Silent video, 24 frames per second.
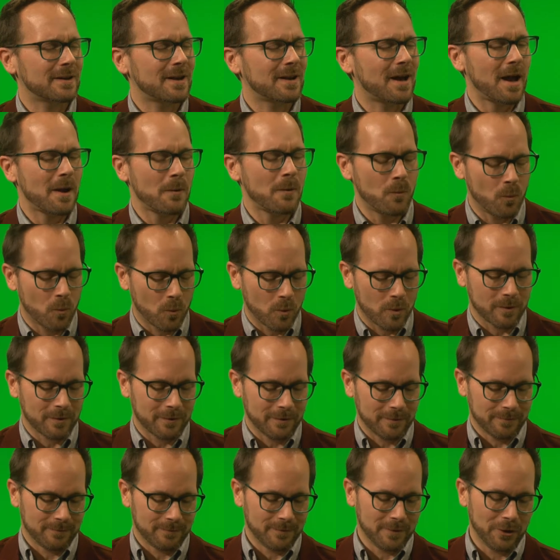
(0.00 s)
I
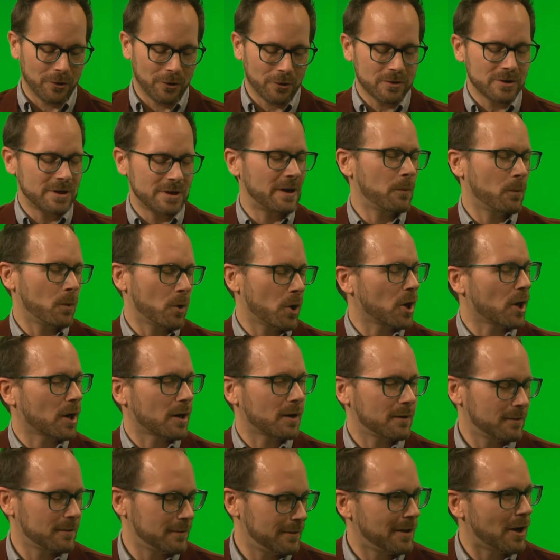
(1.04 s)
learned at work,
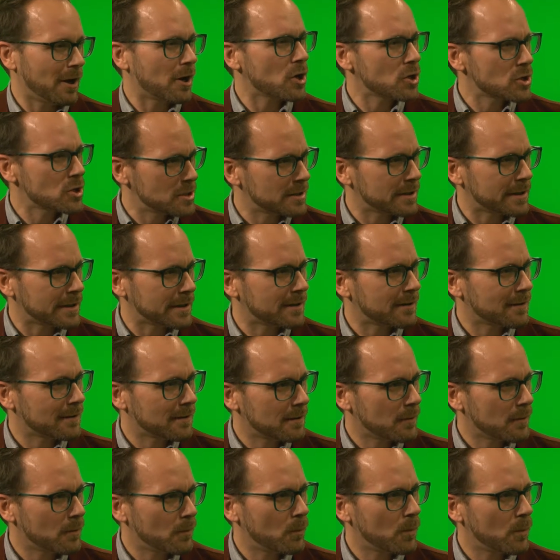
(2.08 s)
largely,
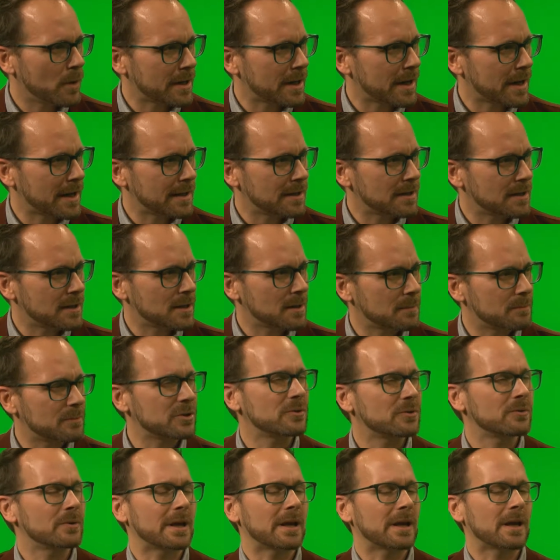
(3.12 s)
what I ended up
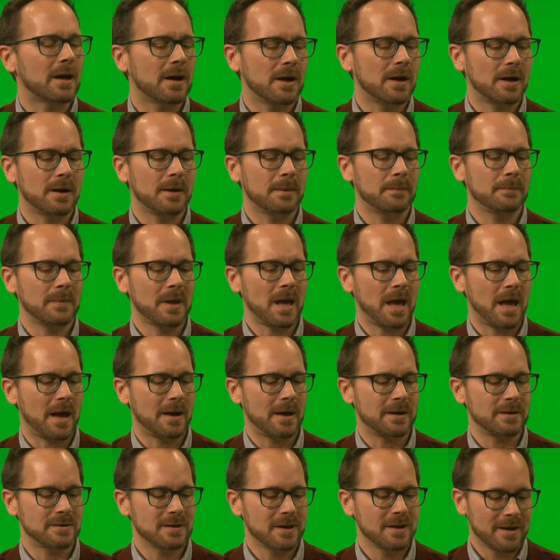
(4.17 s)
doing.
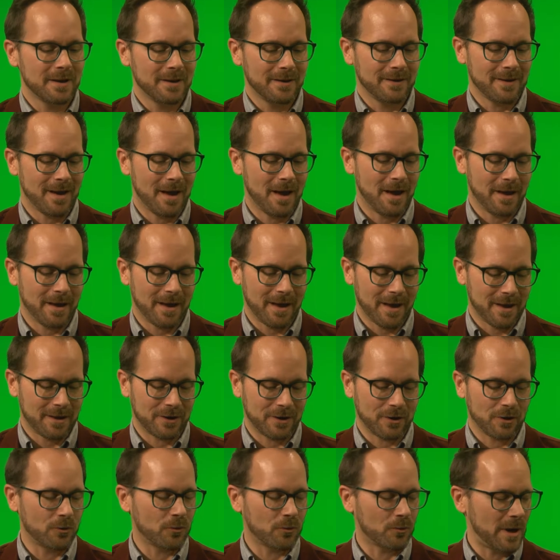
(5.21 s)
And I had a
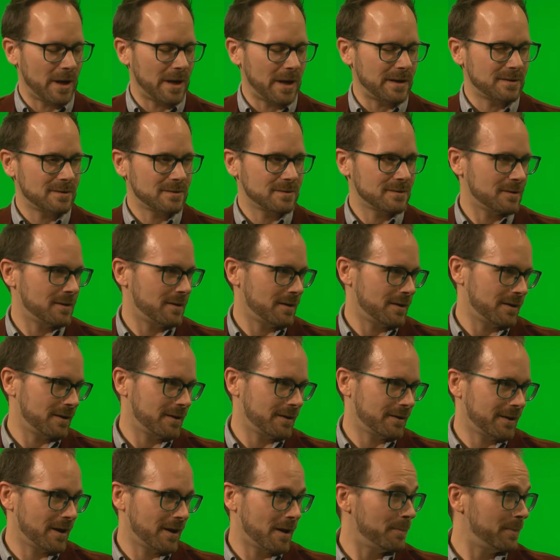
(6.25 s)
great
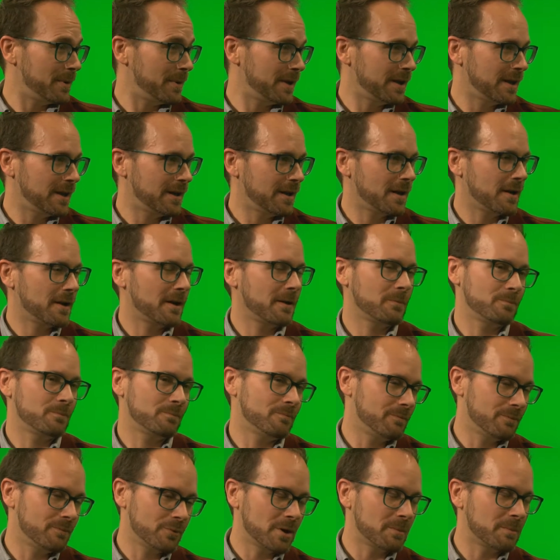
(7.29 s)
company. I
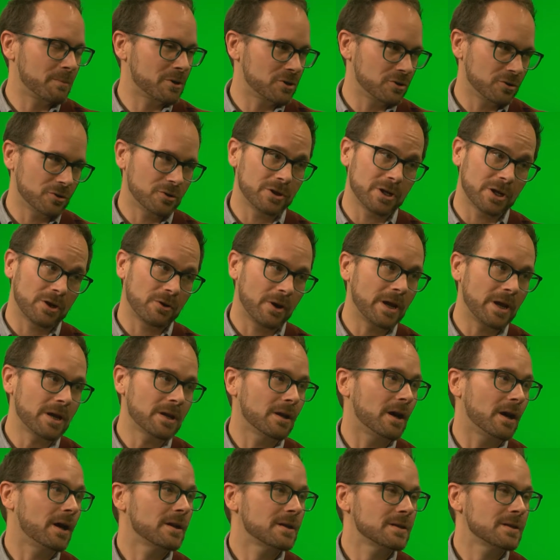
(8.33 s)
pretty much learned at Creighton,
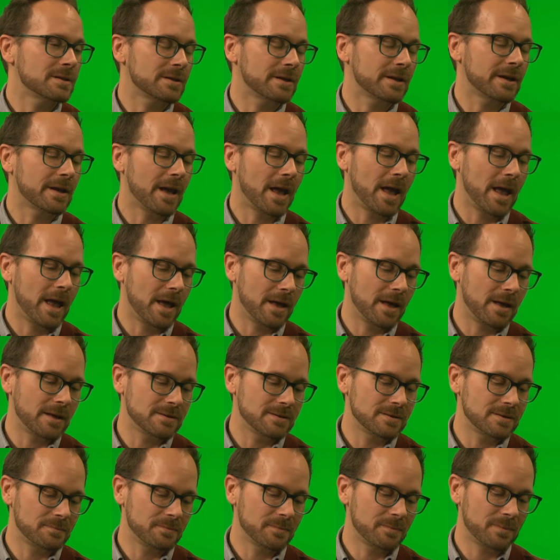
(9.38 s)
honestly,
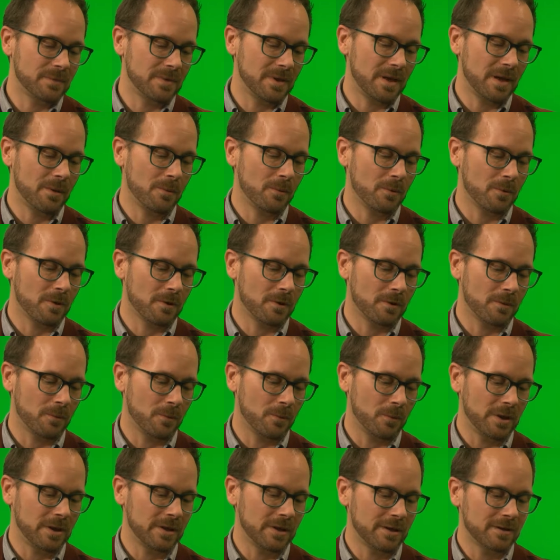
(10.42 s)
and they were
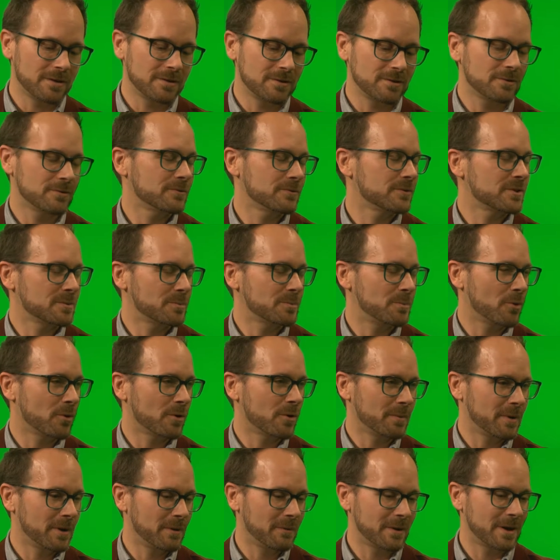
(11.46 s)
willing to support
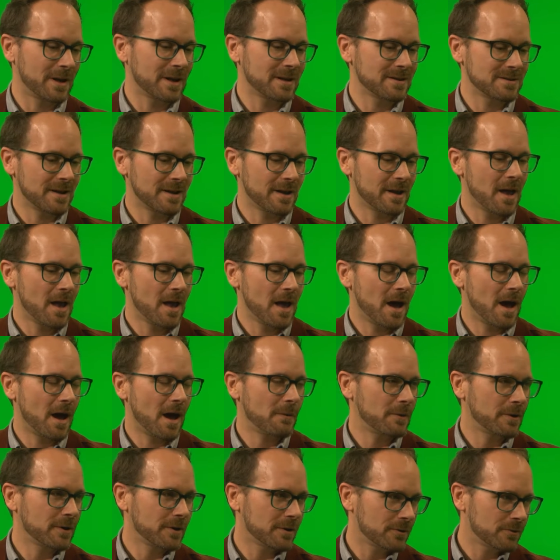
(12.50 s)
me when I'd say, I
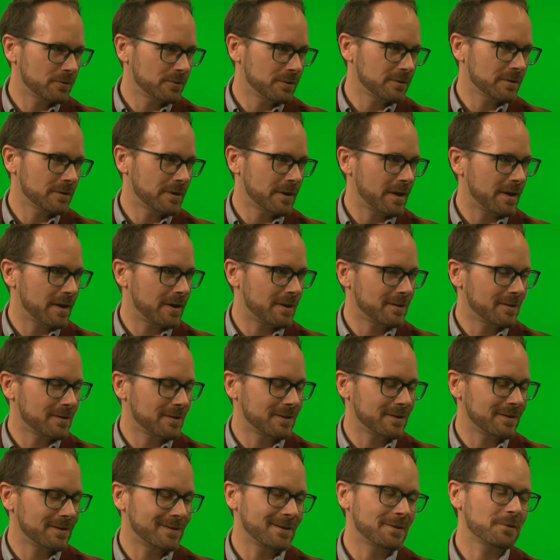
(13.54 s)
want to go learn that. And